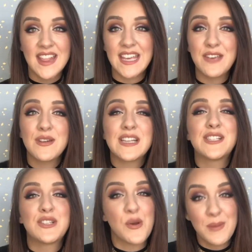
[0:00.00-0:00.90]
Thank you guys
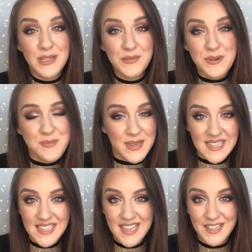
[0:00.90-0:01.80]
so much for
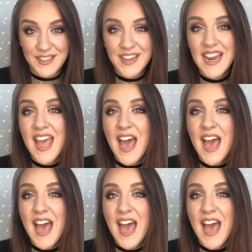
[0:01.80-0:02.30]
being here.